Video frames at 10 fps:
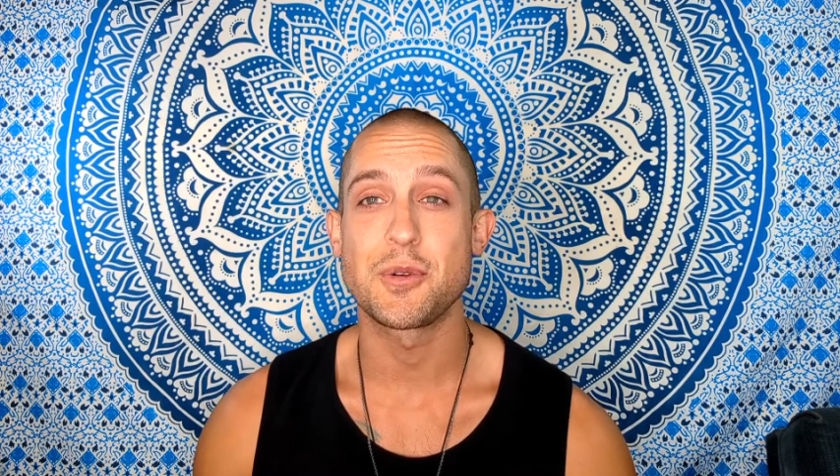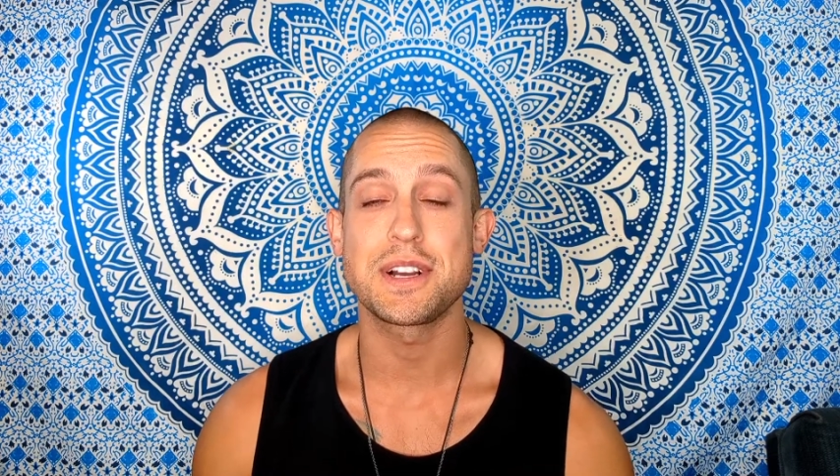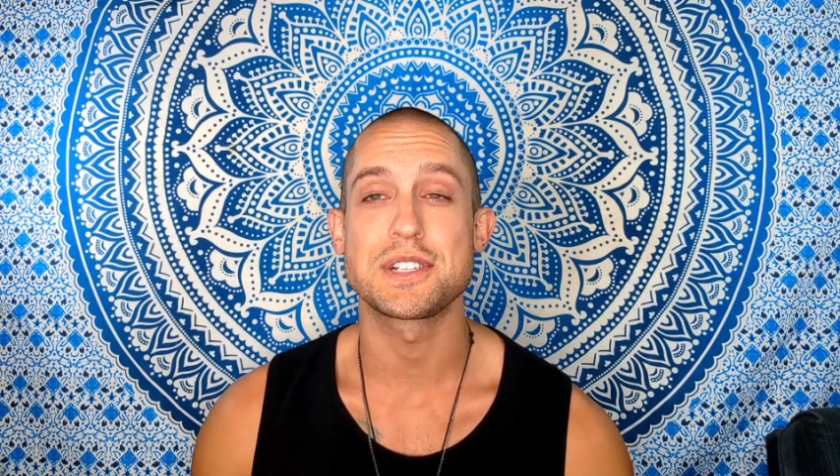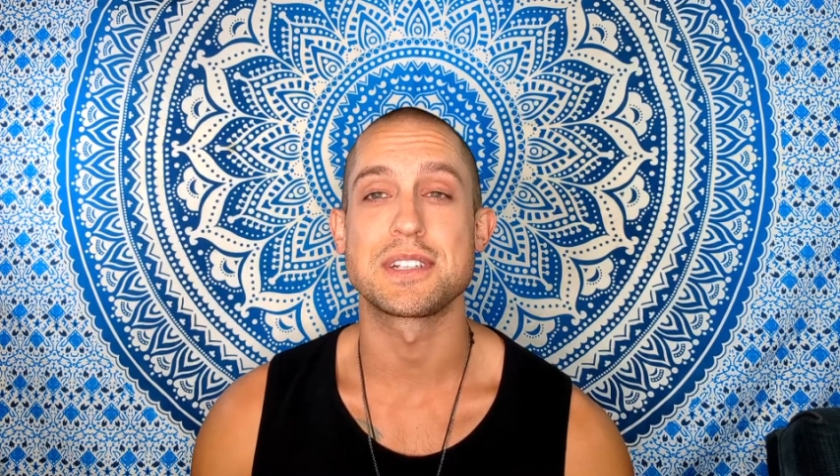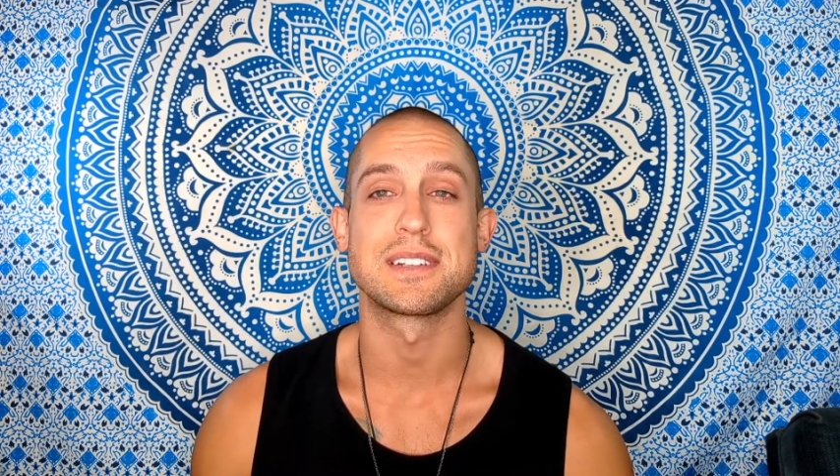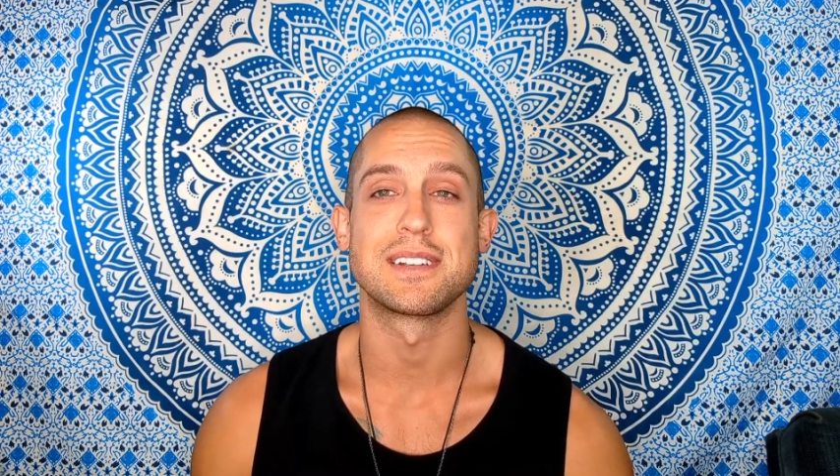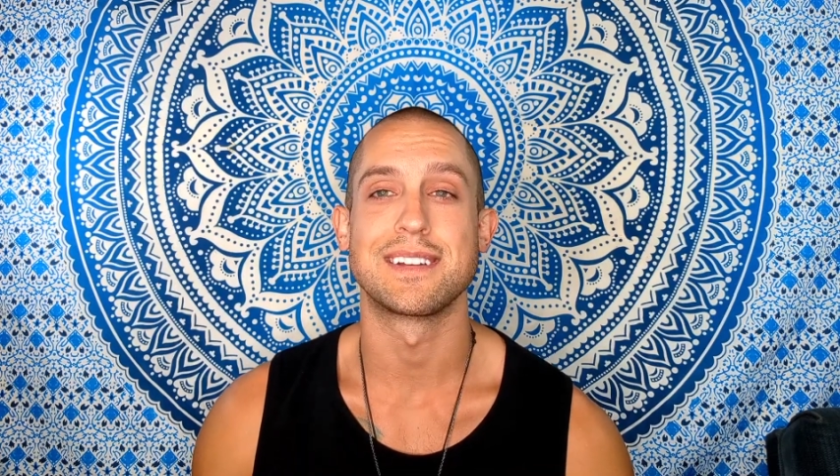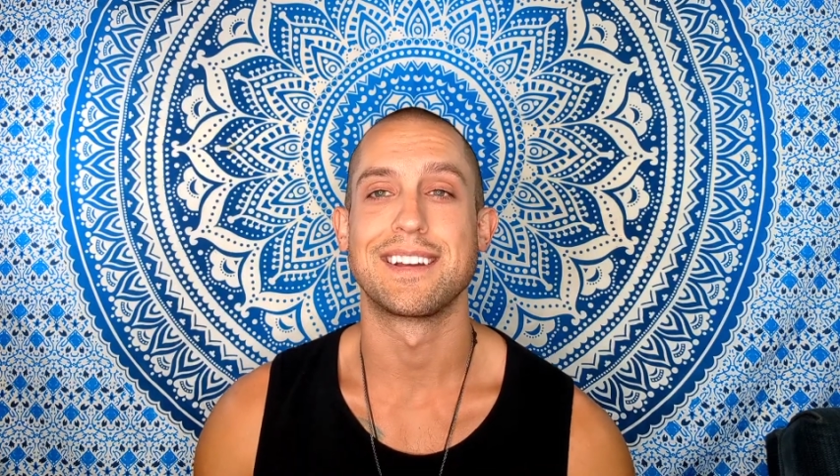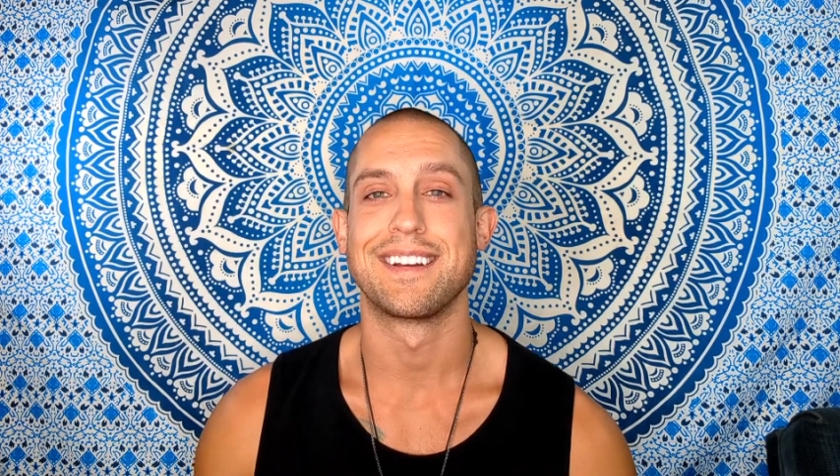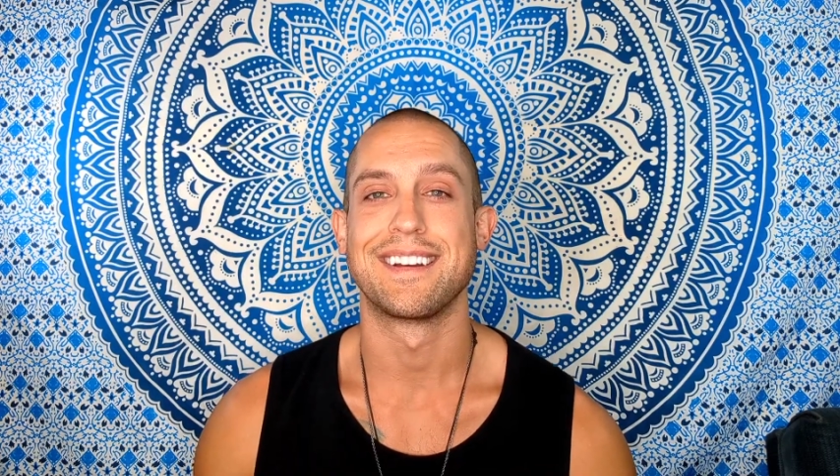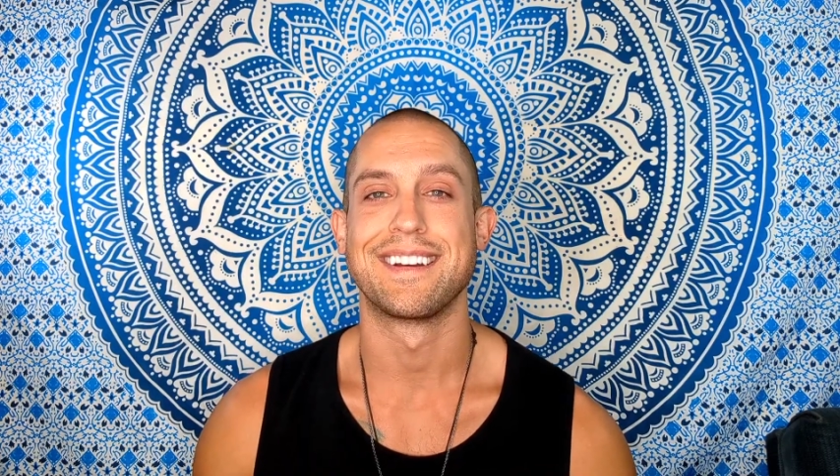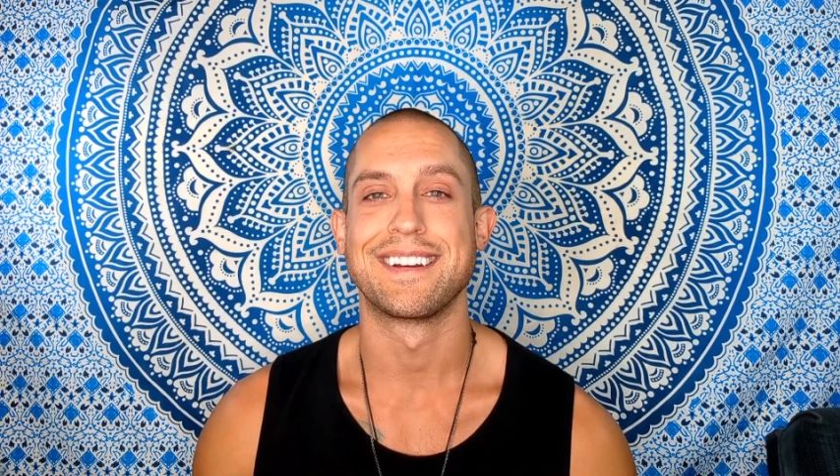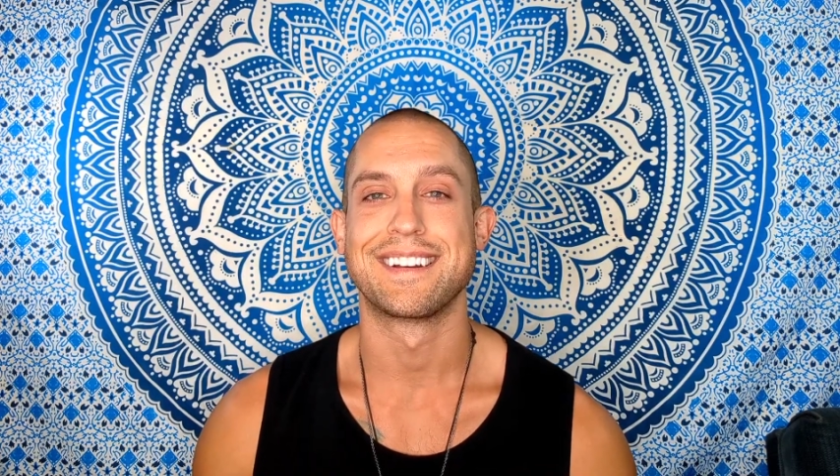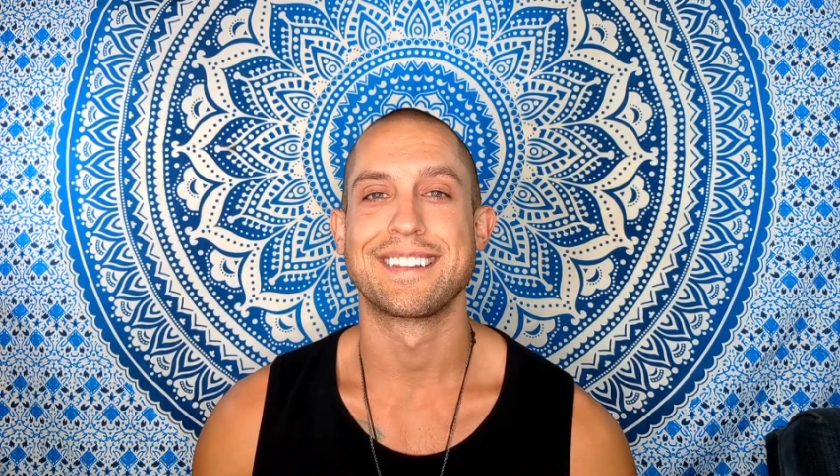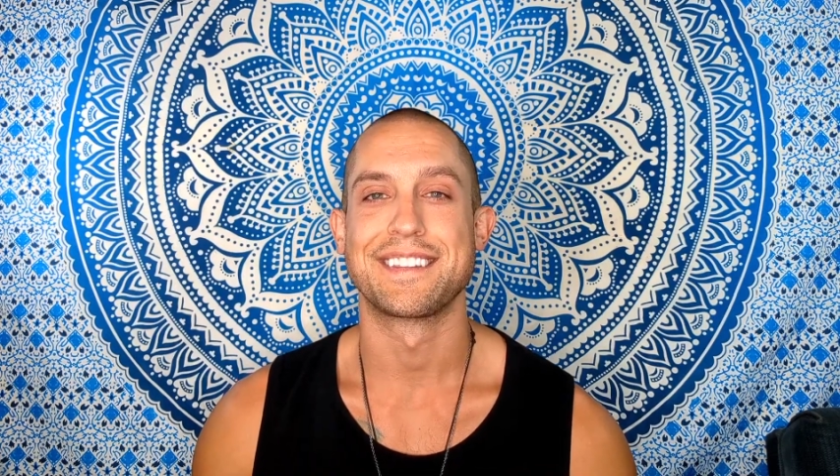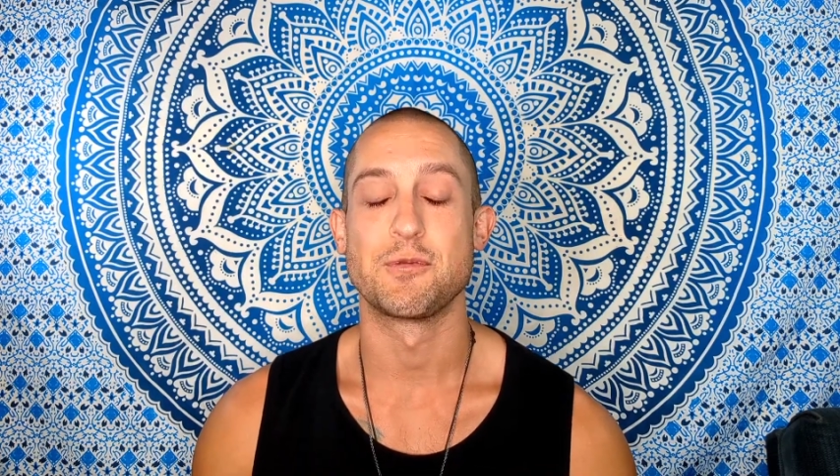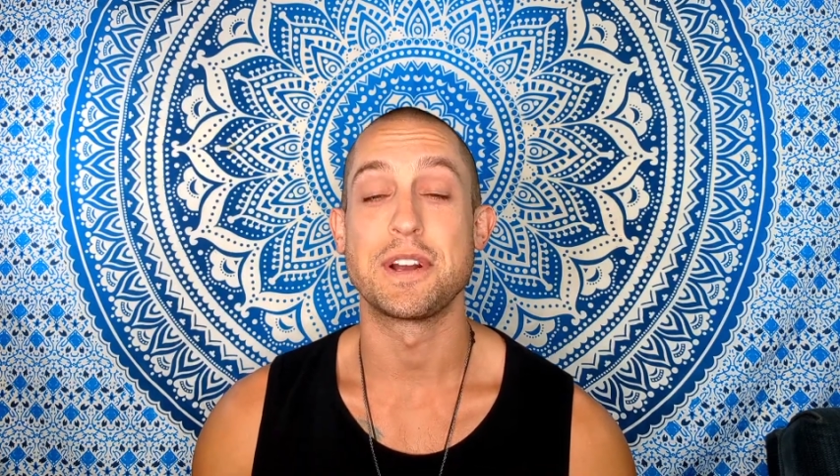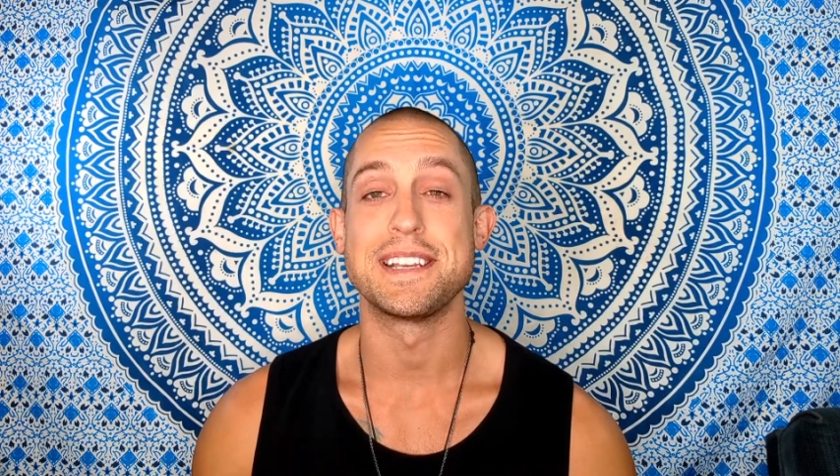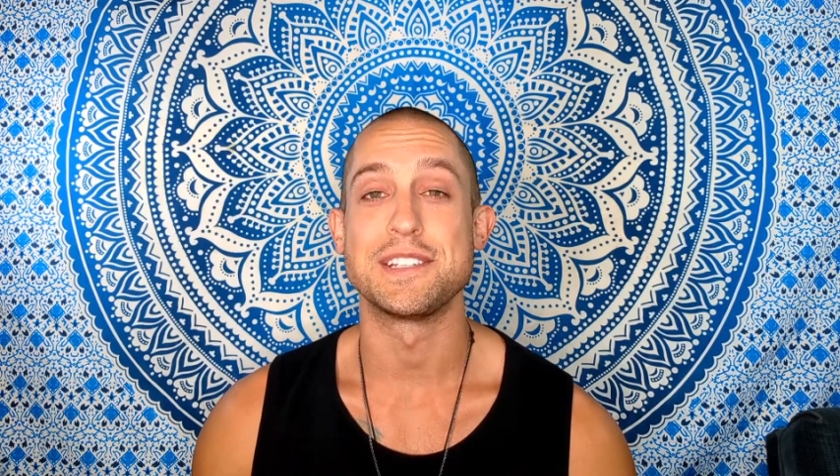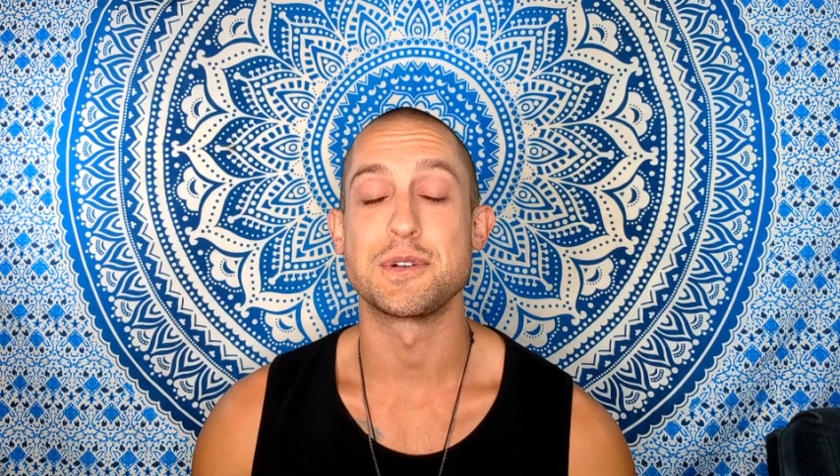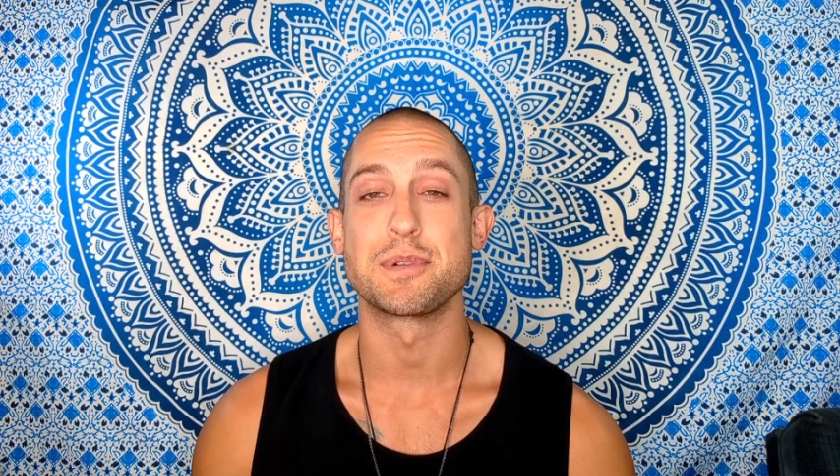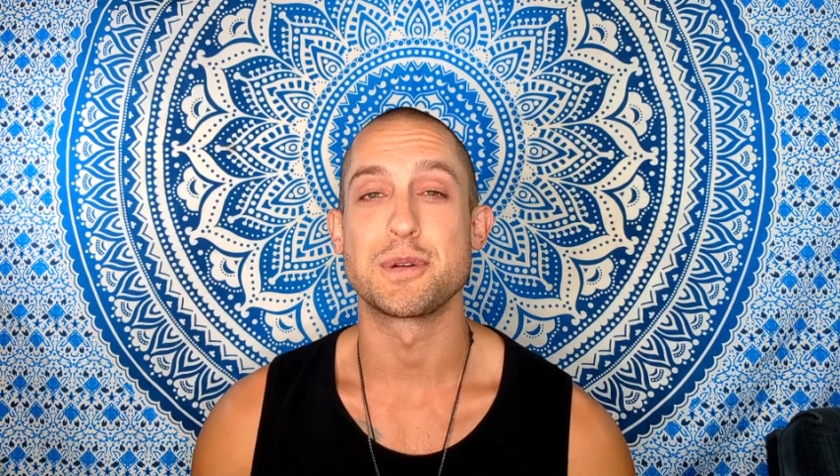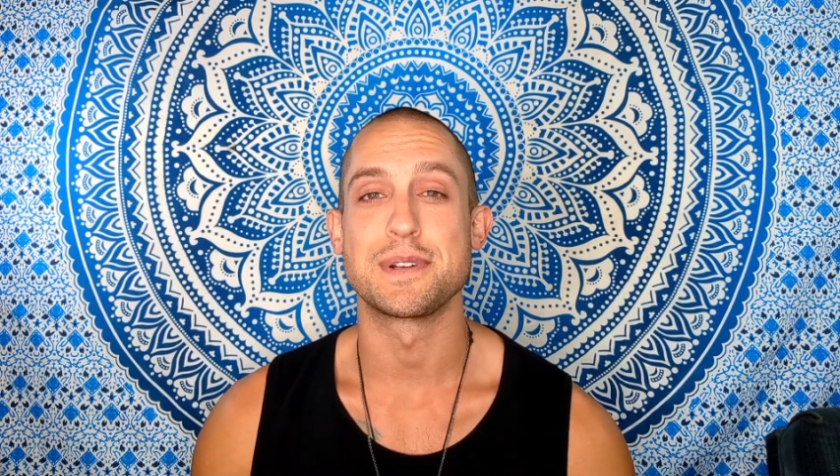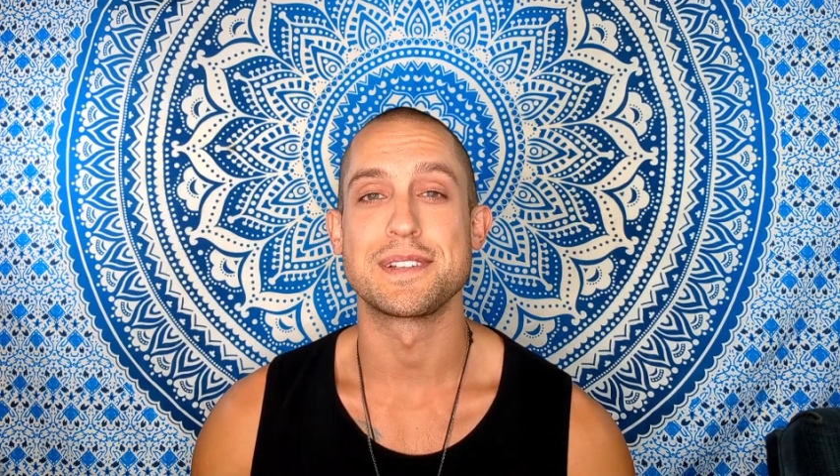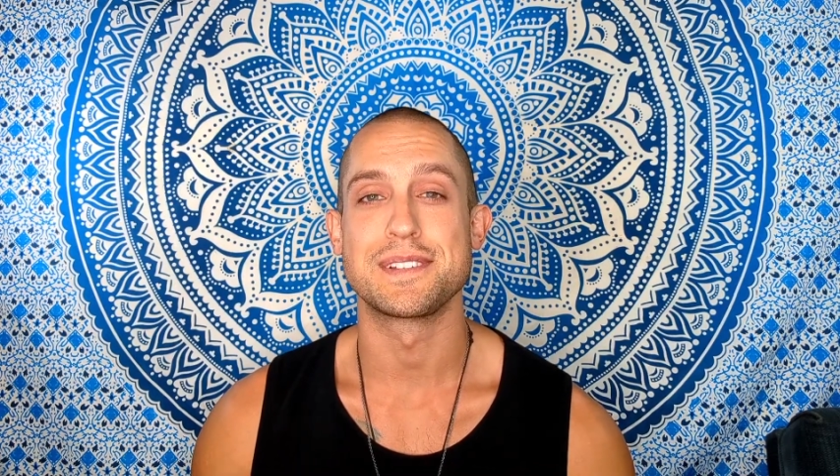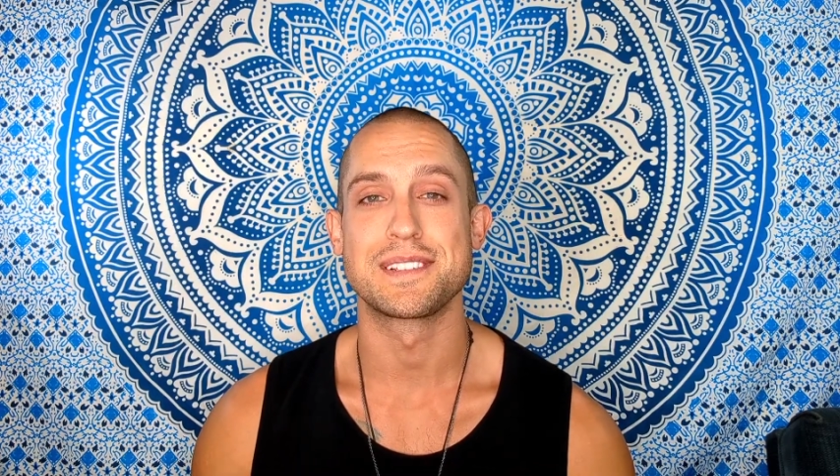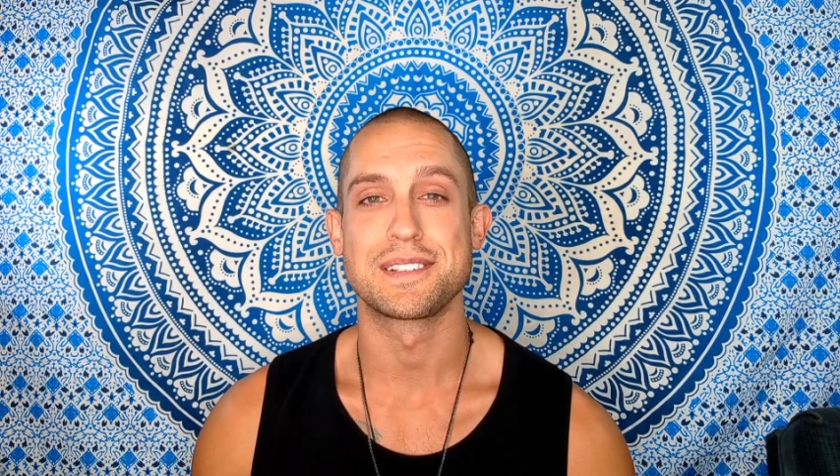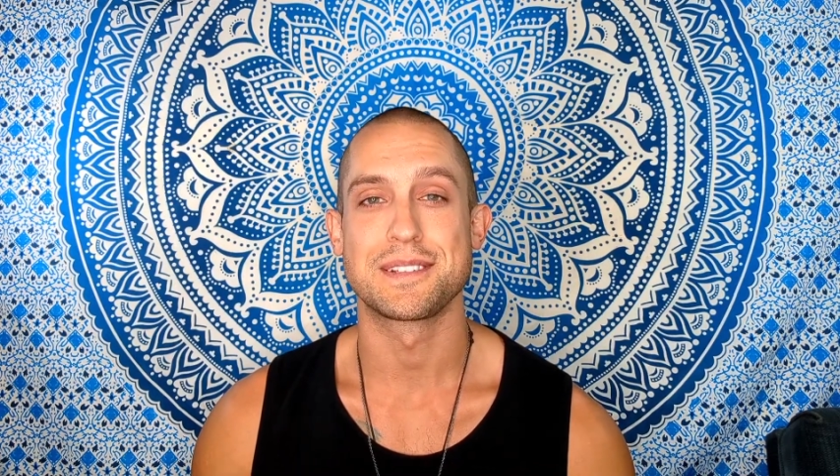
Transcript: question What is your purpose?